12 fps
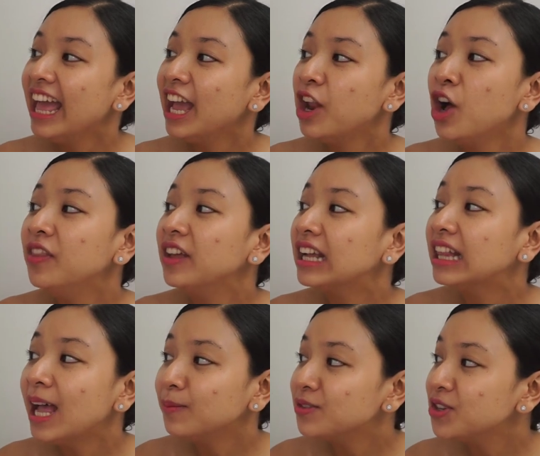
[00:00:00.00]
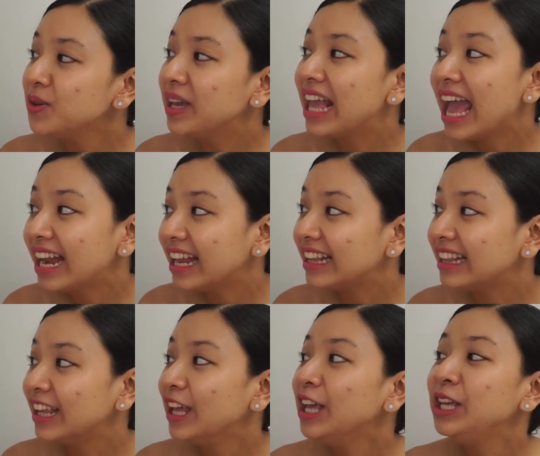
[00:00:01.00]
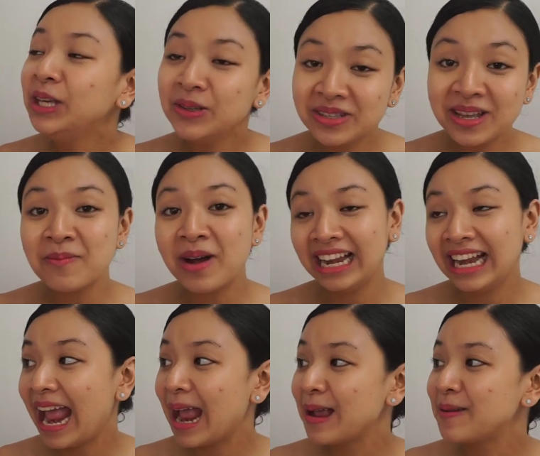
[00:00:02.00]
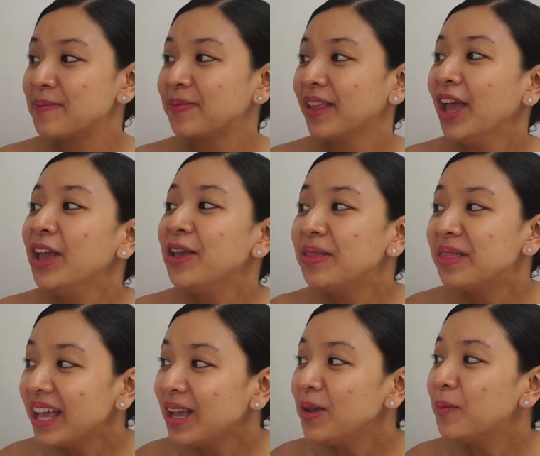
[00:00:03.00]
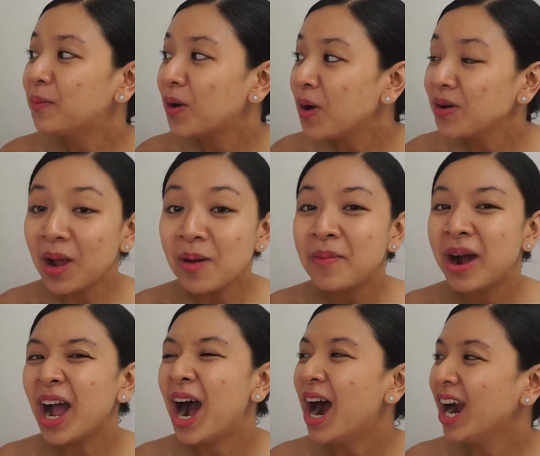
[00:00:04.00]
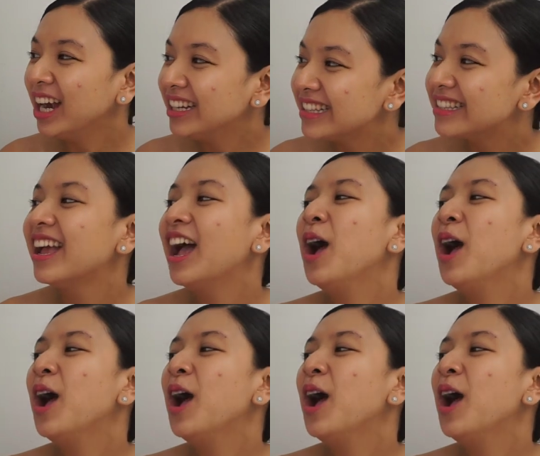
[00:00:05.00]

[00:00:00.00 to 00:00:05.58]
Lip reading: and all the clubs you get in using my name, you think you broke my heart?